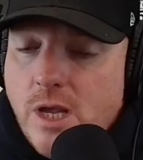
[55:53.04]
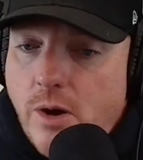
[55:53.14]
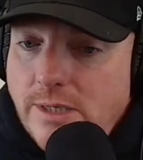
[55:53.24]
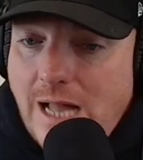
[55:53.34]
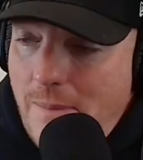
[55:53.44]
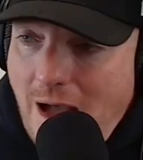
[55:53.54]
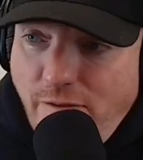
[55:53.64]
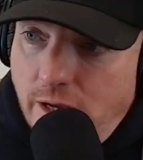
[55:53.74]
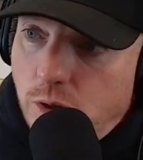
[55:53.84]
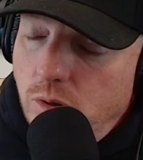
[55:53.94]
you know, it's not
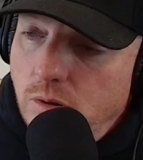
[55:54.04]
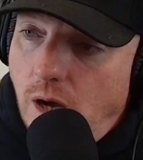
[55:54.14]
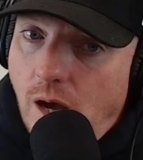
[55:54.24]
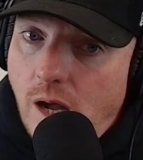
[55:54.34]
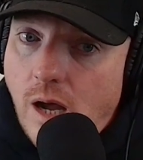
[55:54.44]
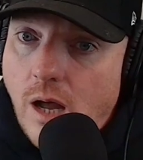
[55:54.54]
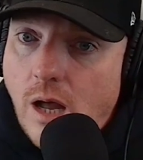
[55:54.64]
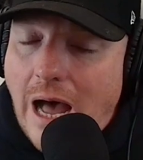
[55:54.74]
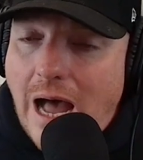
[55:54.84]
my vehicle. Uh,